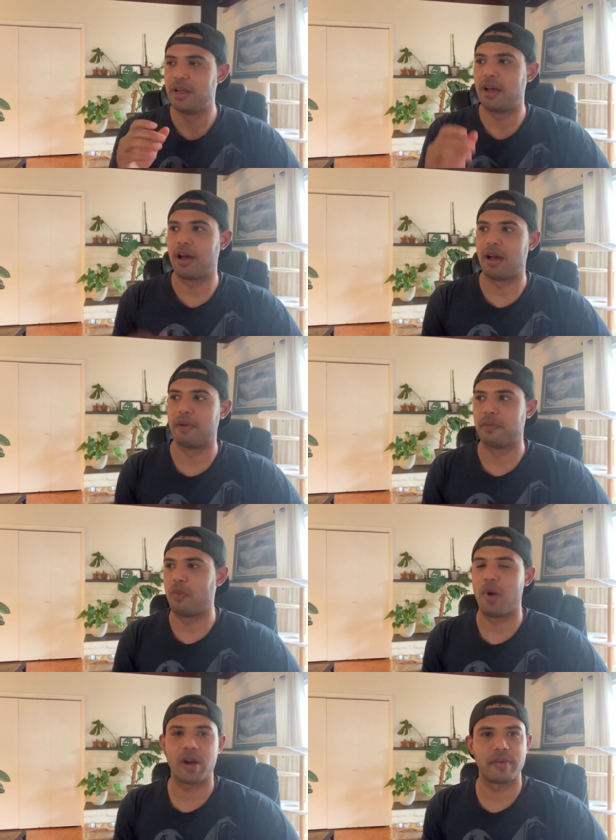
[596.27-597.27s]
um,
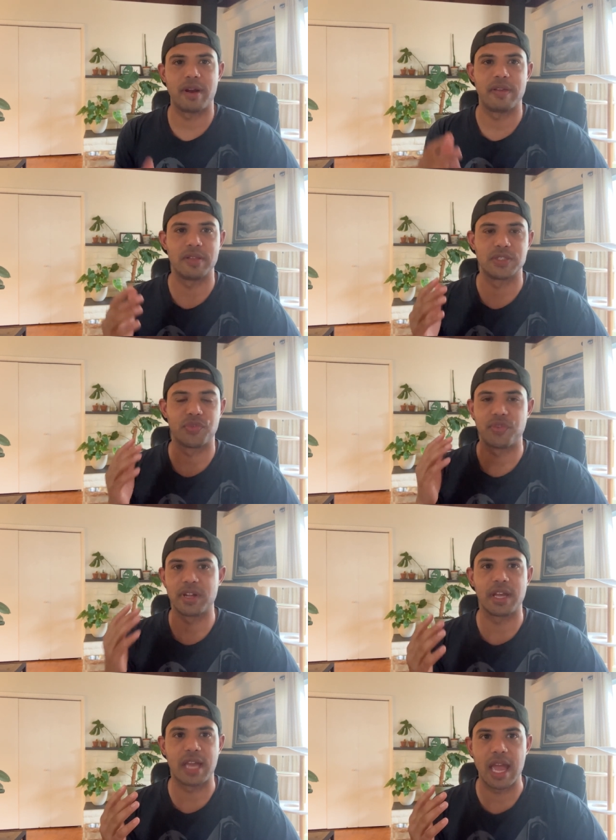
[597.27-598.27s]
walking around in this
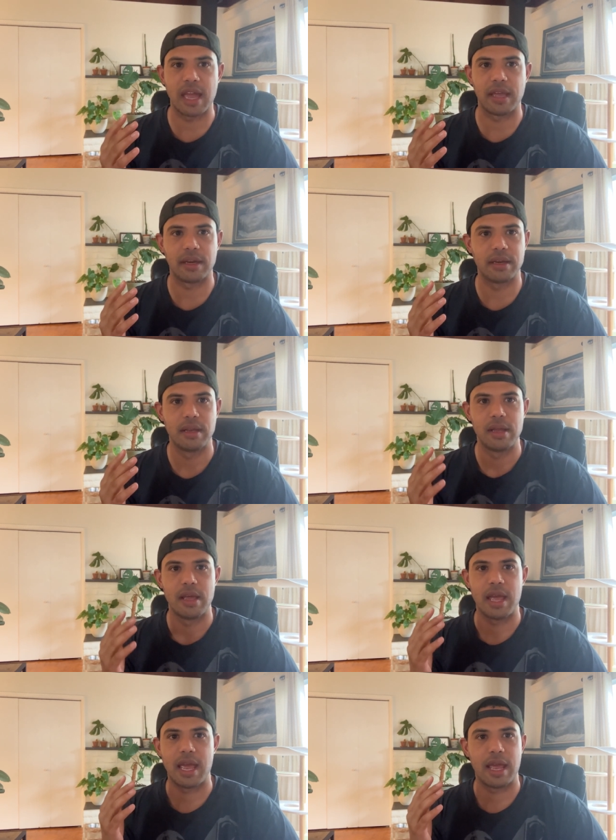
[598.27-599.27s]
freaking cane,
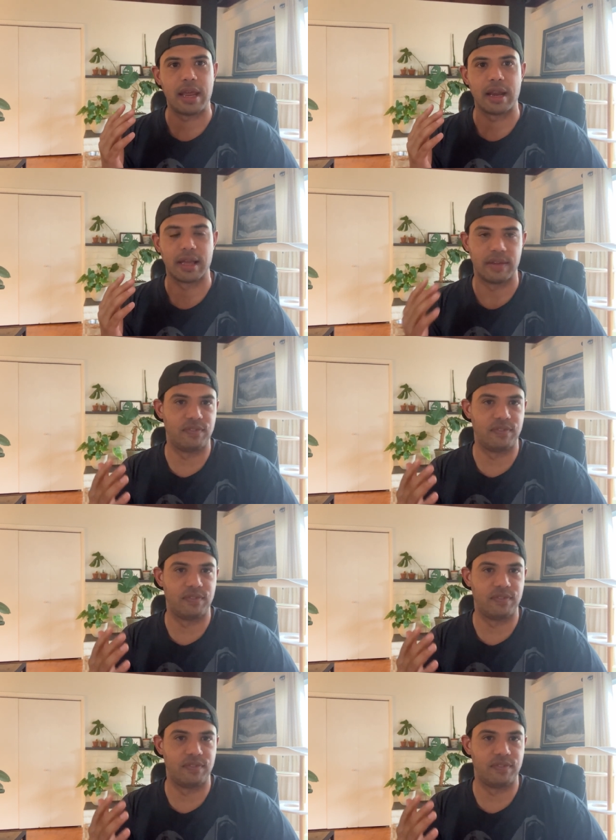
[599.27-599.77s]
and I get